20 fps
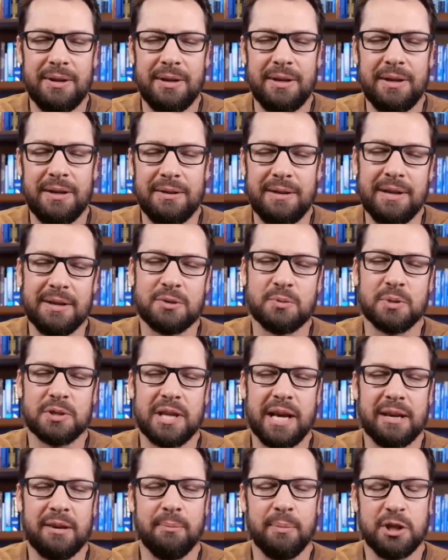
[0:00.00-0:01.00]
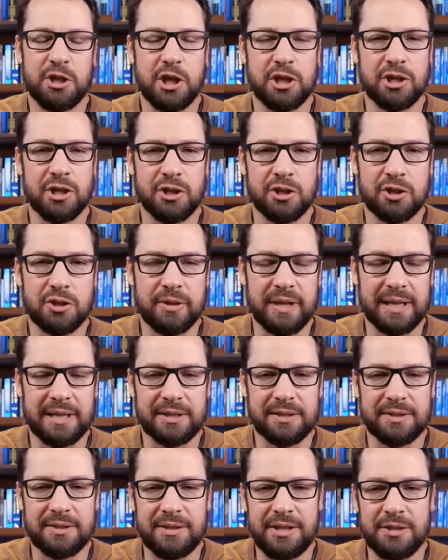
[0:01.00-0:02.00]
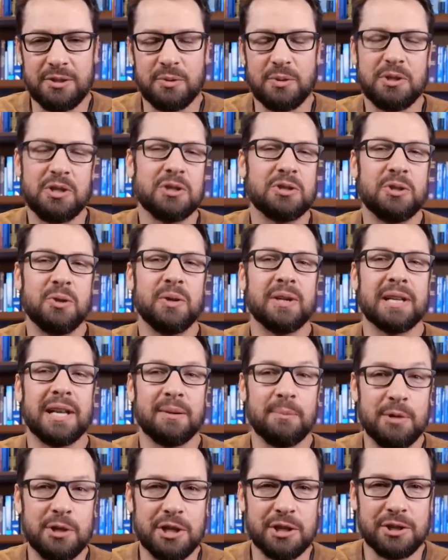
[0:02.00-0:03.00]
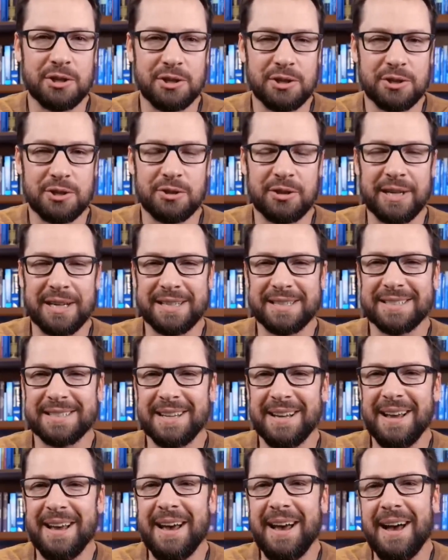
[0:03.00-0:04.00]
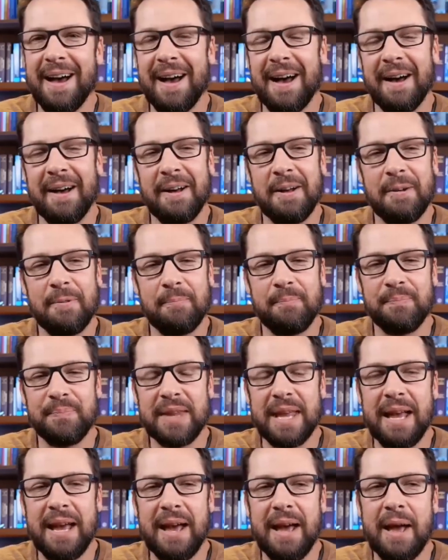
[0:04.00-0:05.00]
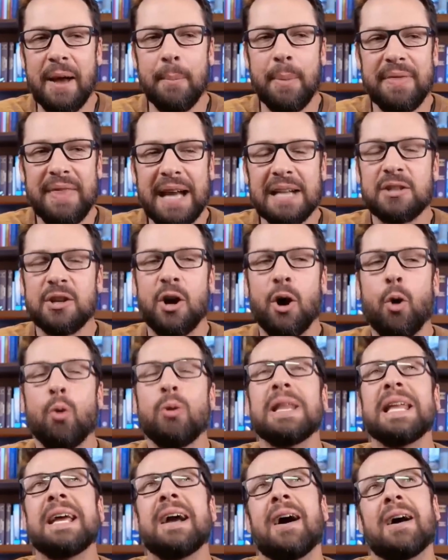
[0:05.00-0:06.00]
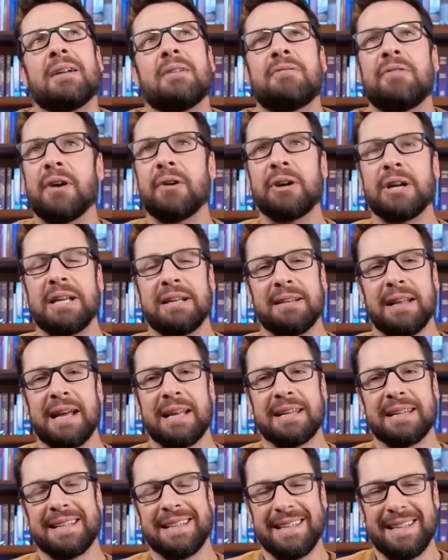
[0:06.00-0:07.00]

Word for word: this was like magician's tricks. Jesus was just doing like magician's tricks. Um, but that's only on a very like